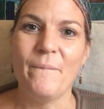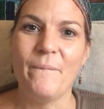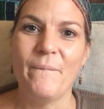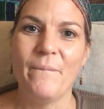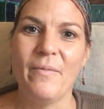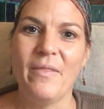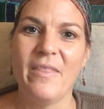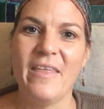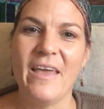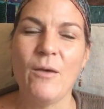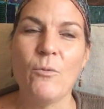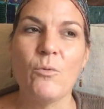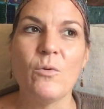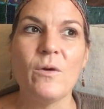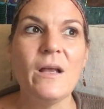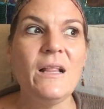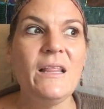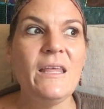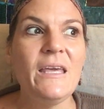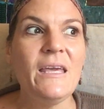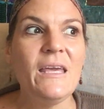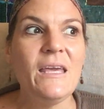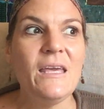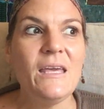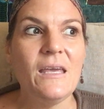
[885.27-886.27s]
they
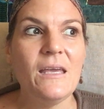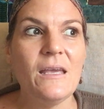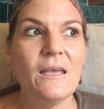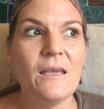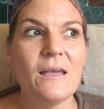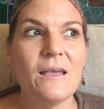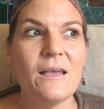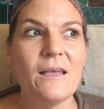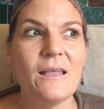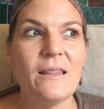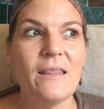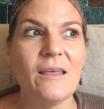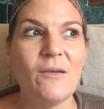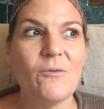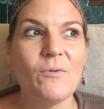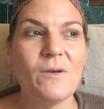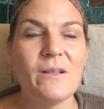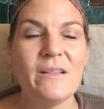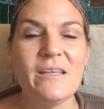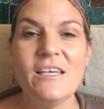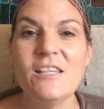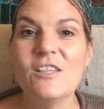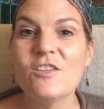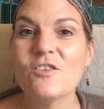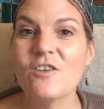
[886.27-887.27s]
really
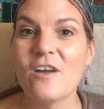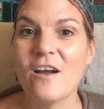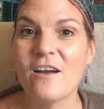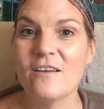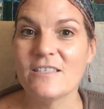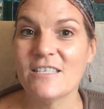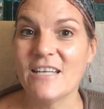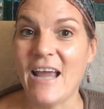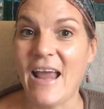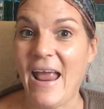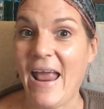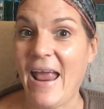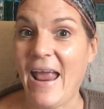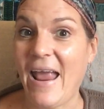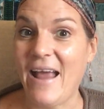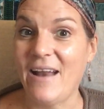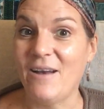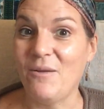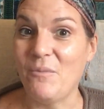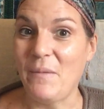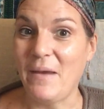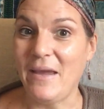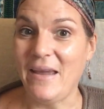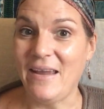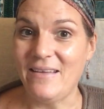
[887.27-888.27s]
start to
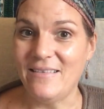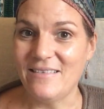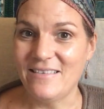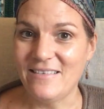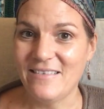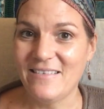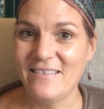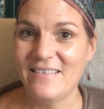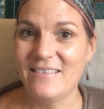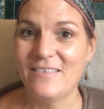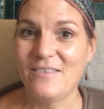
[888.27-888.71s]
animate.